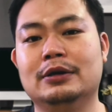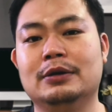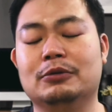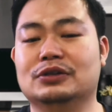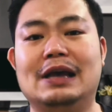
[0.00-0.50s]

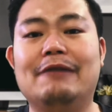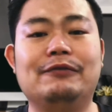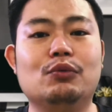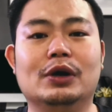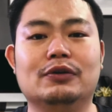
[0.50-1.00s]
Because every
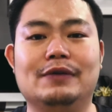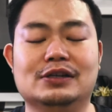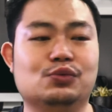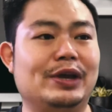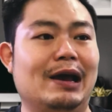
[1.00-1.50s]
one of us,
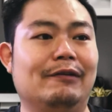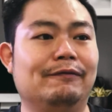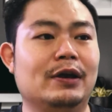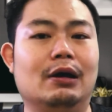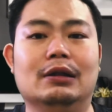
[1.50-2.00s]
we have
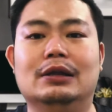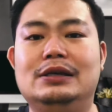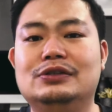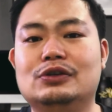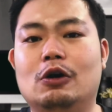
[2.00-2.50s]
a list